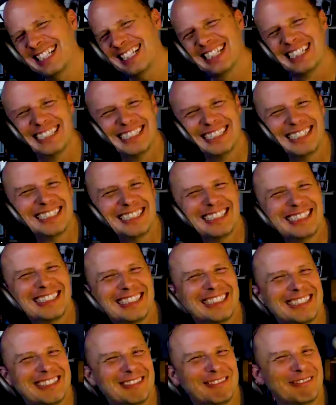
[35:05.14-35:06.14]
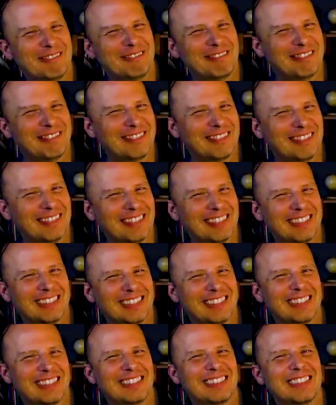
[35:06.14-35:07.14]
But it's just it's been a
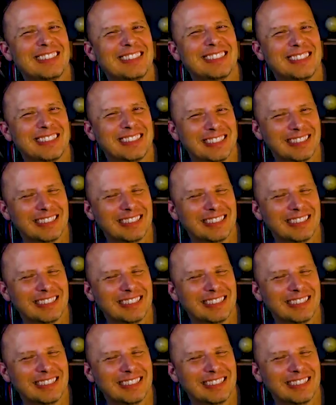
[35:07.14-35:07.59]
great journey.